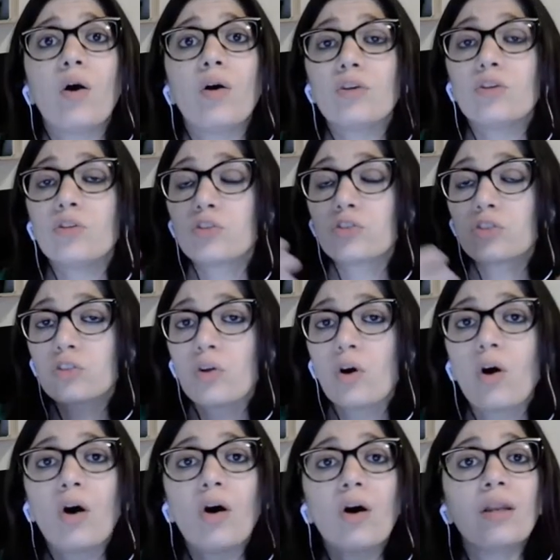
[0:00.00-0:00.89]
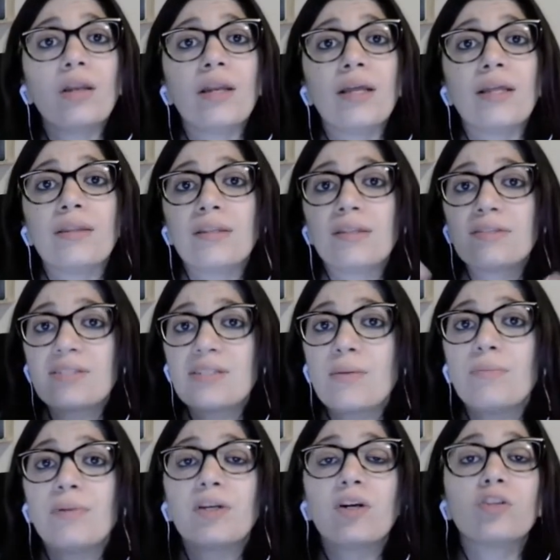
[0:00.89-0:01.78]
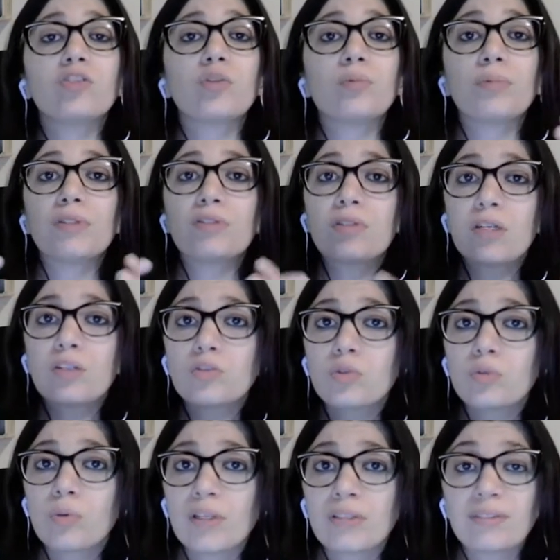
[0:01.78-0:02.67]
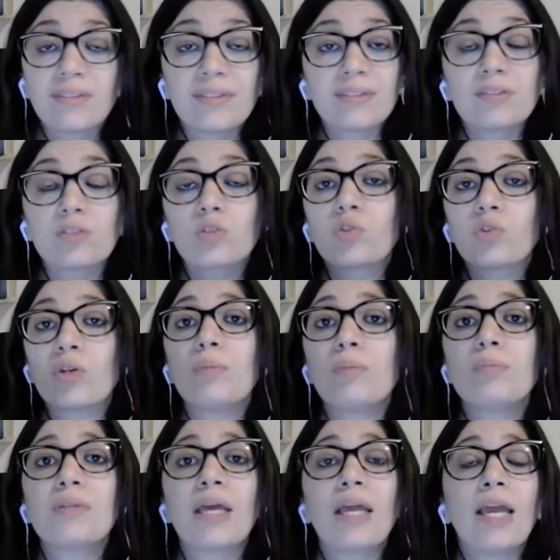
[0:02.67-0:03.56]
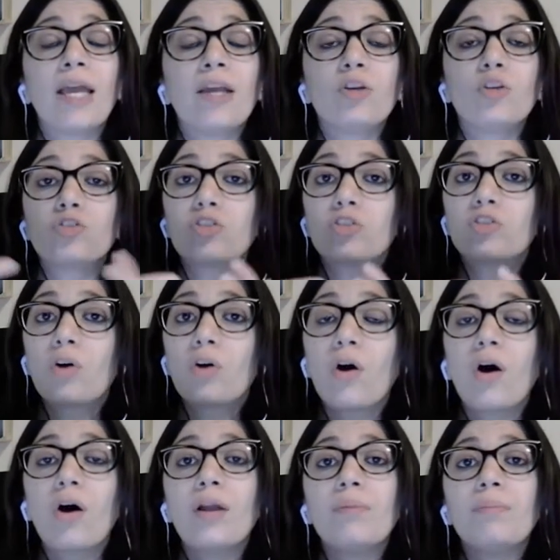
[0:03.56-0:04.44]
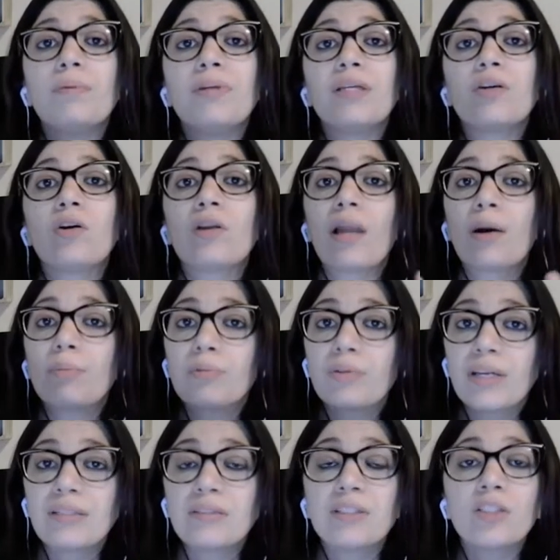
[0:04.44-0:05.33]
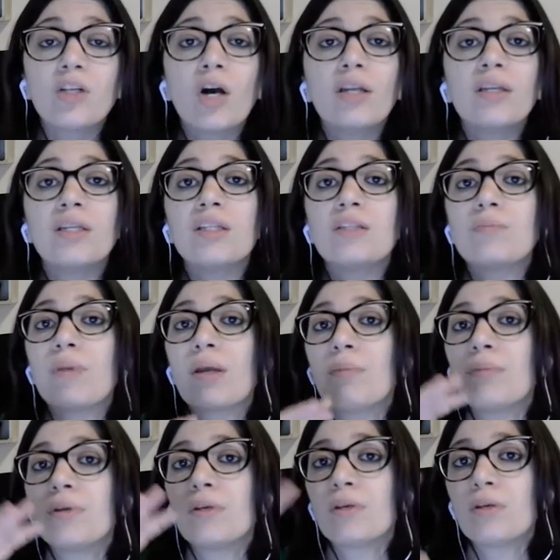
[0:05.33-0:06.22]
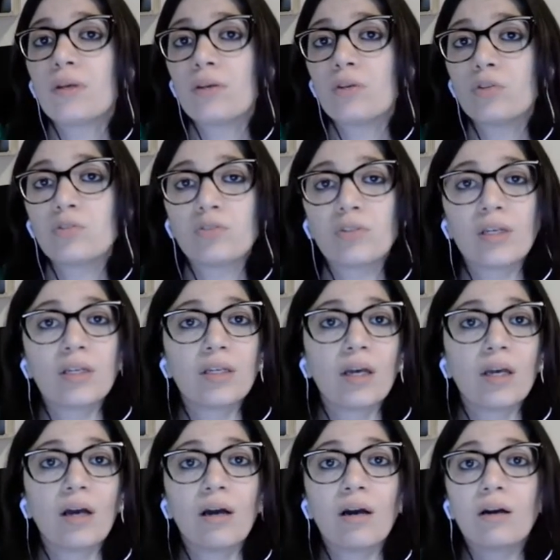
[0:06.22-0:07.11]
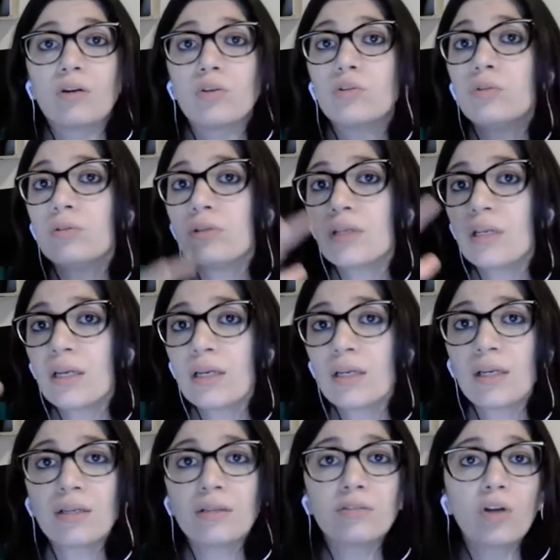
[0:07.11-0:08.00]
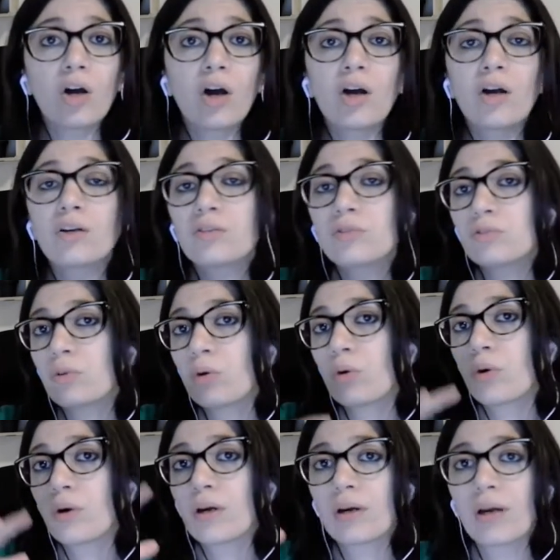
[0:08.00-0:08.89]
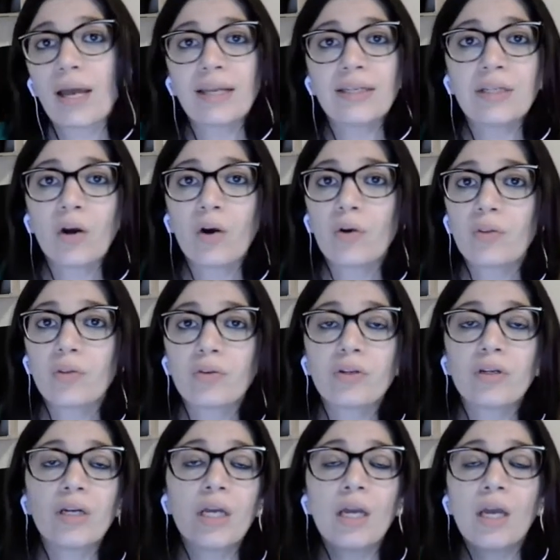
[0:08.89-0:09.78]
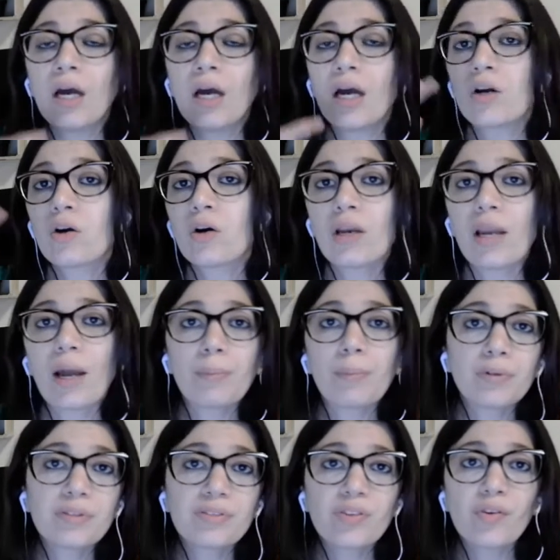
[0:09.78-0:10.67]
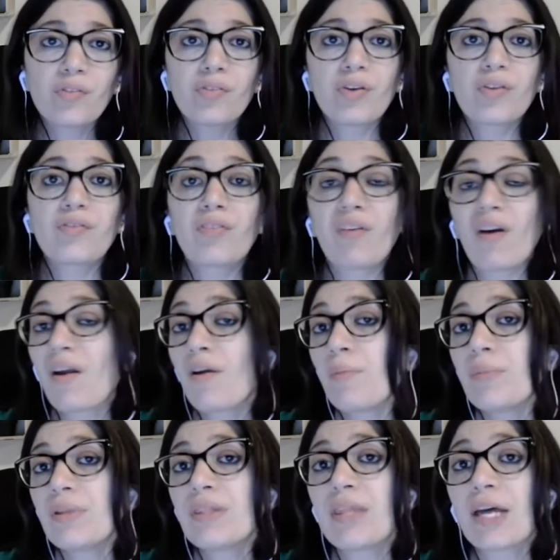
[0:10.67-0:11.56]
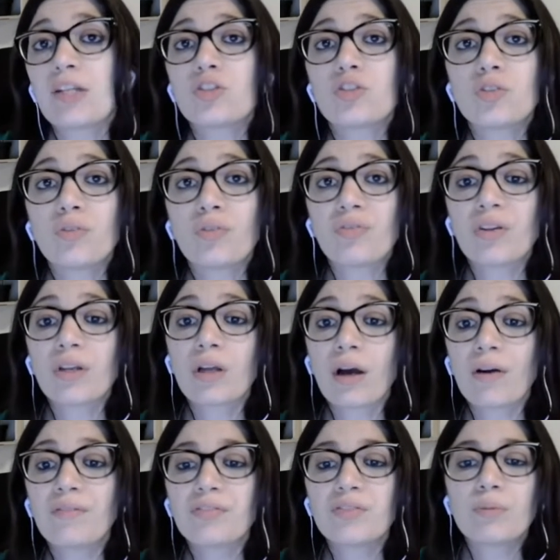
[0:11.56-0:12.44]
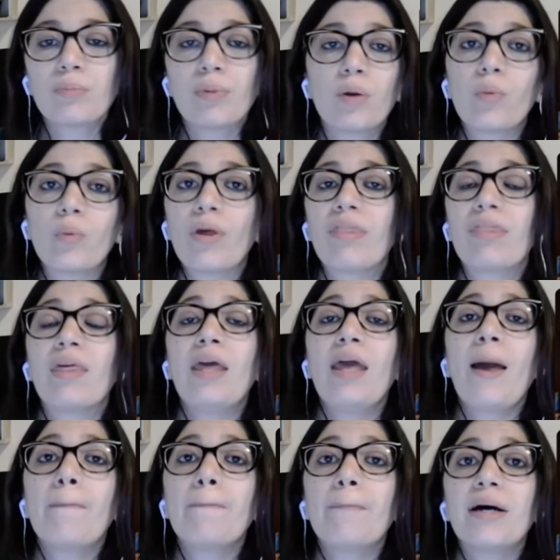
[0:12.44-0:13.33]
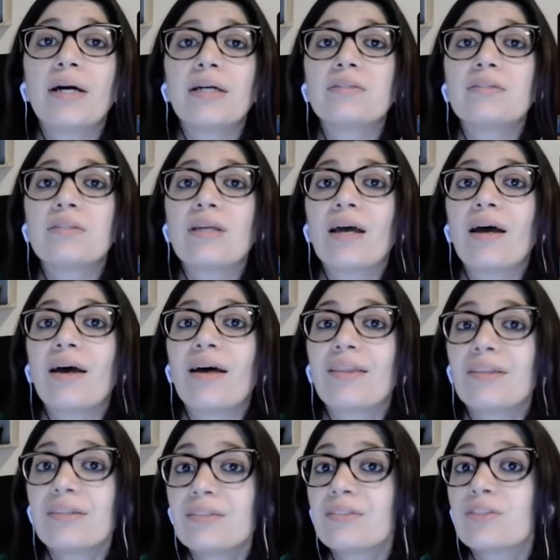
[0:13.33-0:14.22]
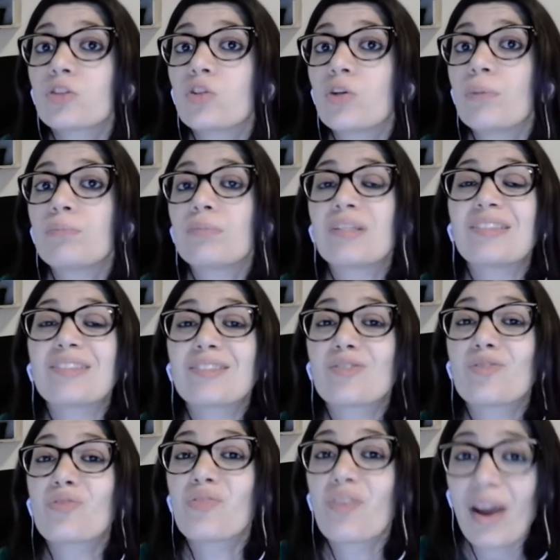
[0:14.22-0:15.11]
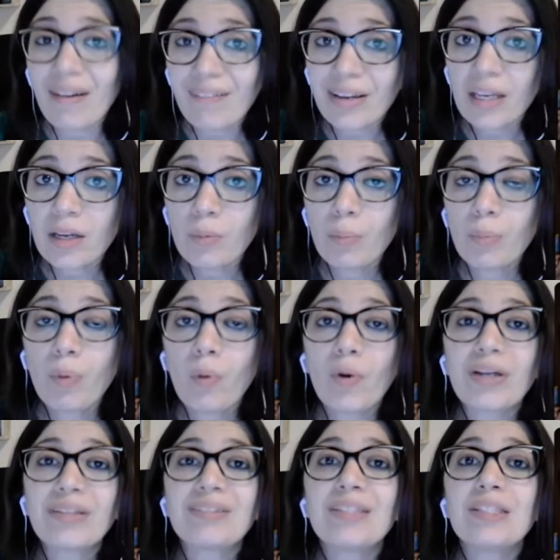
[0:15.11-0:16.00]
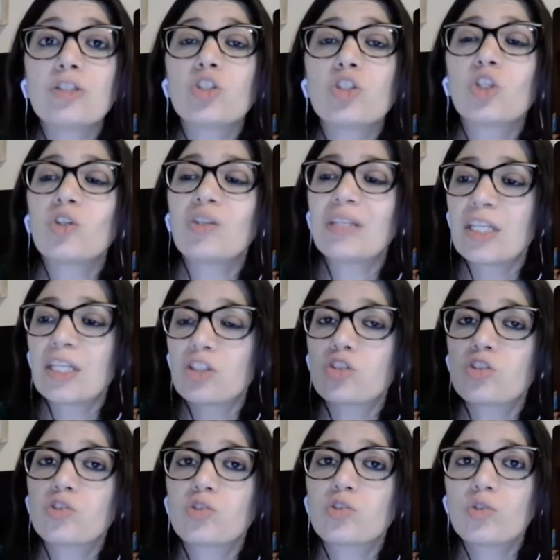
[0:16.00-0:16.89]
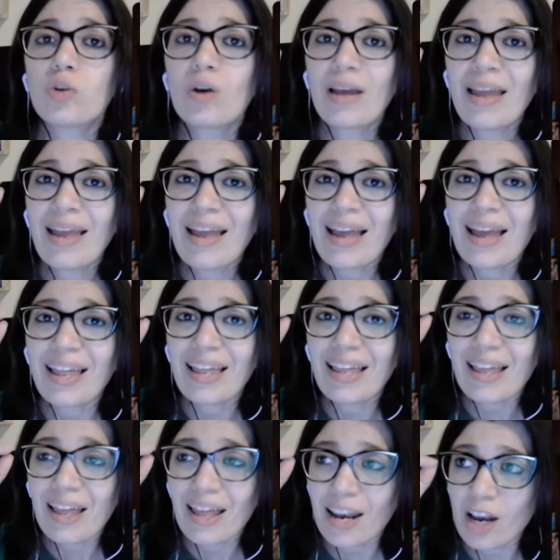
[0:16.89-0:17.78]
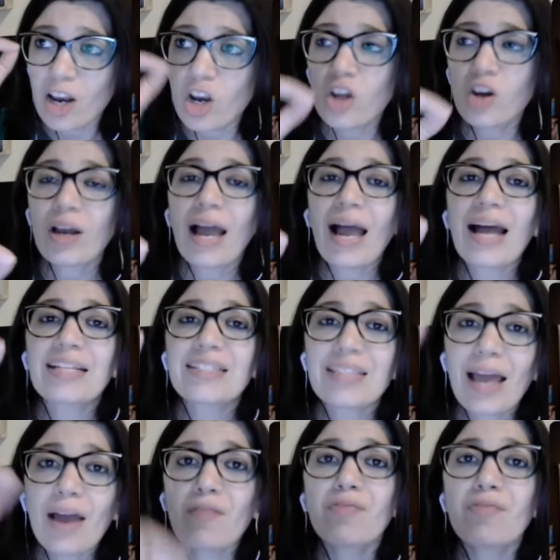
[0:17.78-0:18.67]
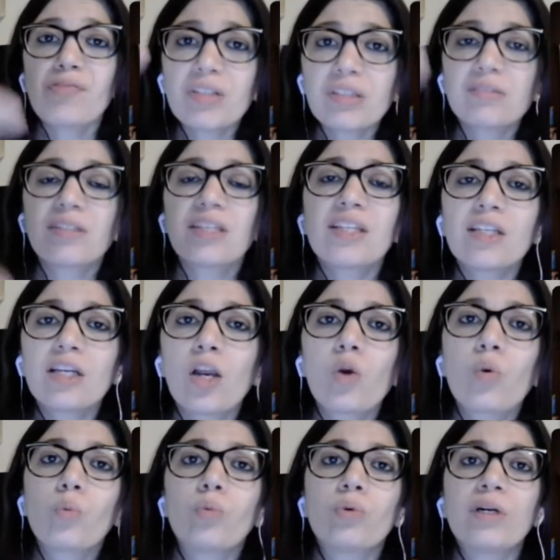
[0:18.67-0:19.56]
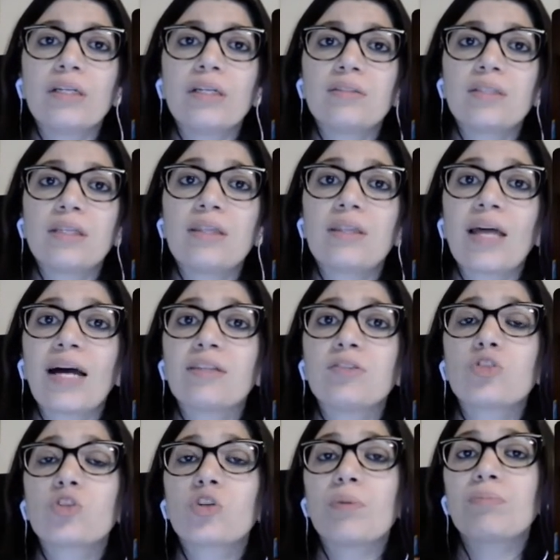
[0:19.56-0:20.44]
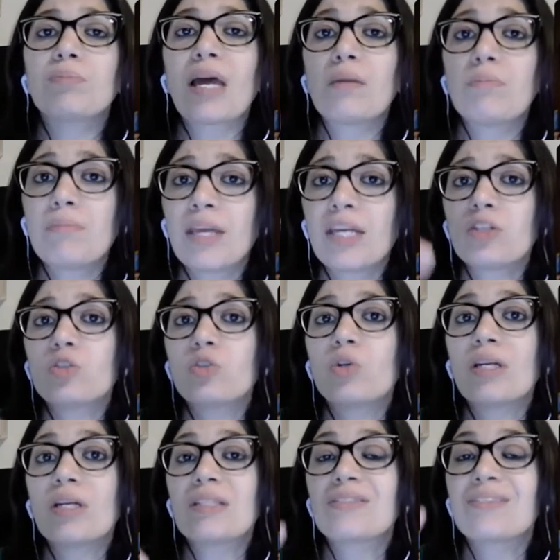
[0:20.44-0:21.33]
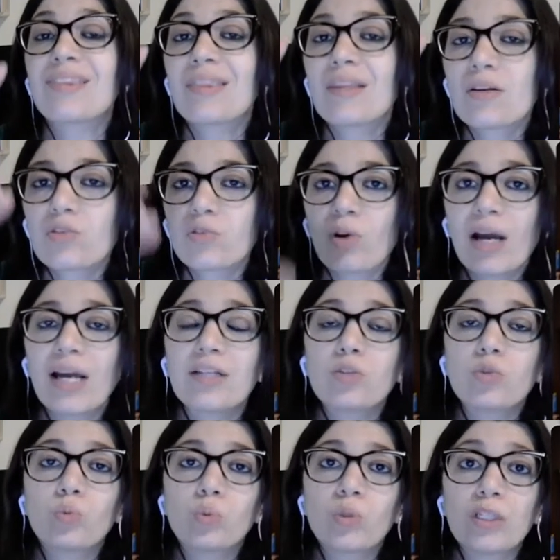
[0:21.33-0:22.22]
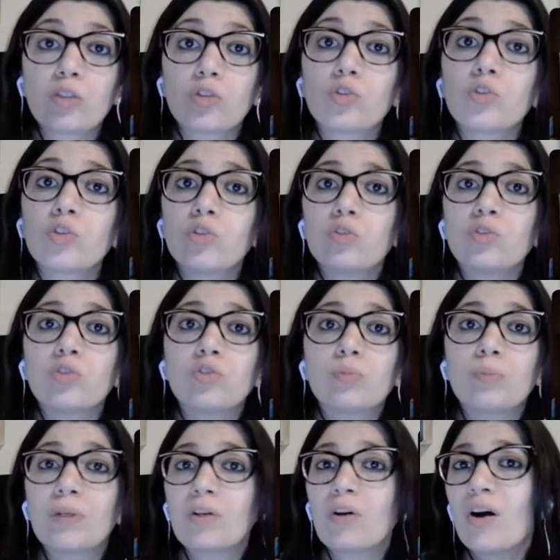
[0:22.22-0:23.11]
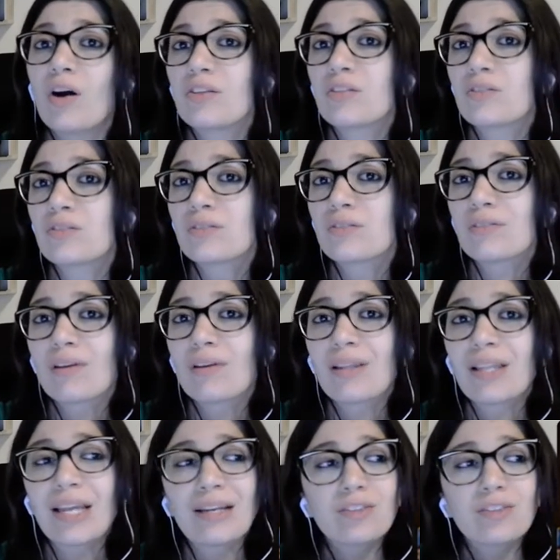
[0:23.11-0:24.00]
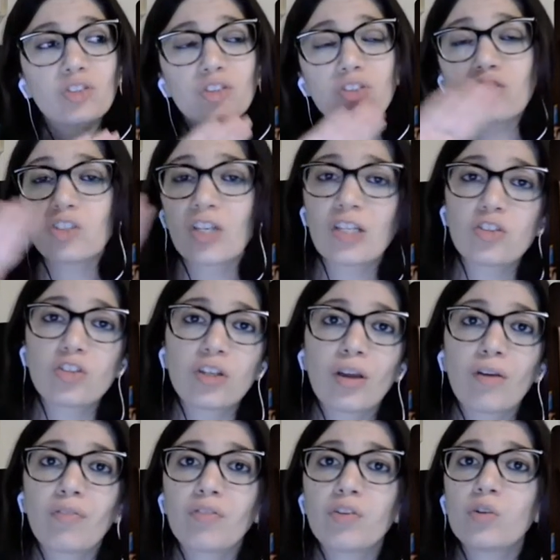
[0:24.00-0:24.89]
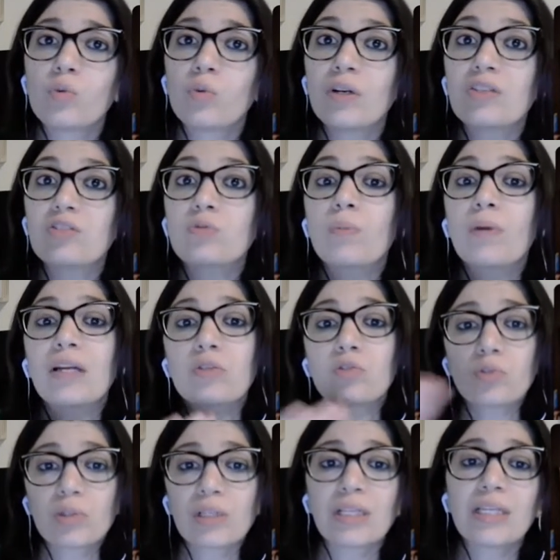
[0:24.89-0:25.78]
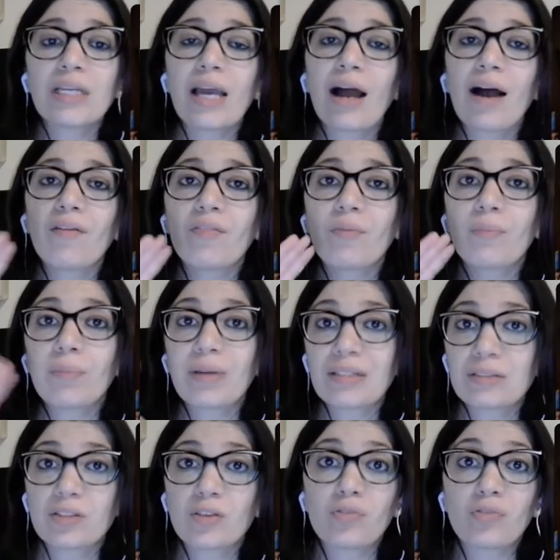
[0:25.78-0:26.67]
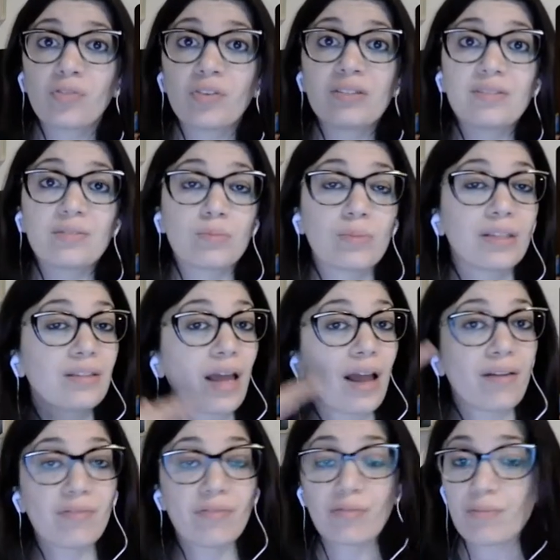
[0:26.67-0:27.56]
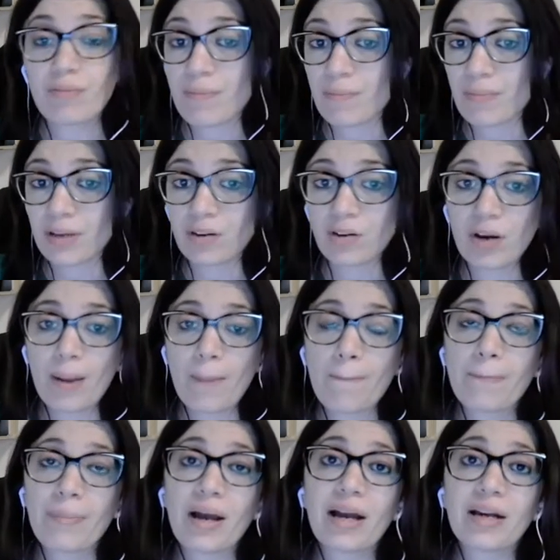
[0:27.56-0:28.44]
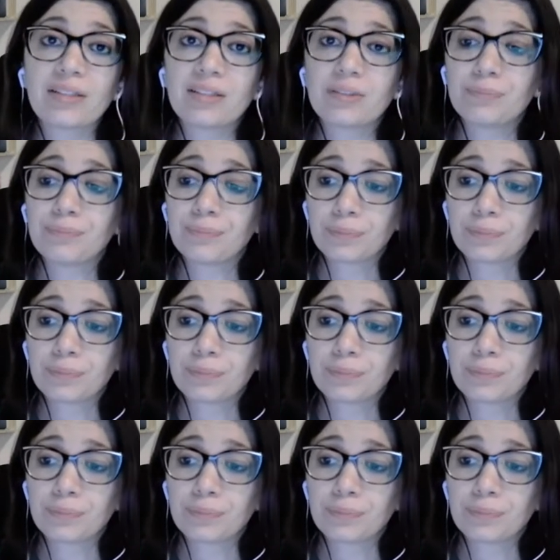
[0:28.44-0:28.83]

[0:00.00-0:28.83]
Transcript: You should all in the team be contributing towards this script. You should all be collaborating on it, maybe using Google Docs or any other collaborative environment that you feel comfortable with. But this script is very important. You need to look at every single word in that script and make sure it's the right word to use, because like just changing a few words might really have a big difference, might have bigger impact.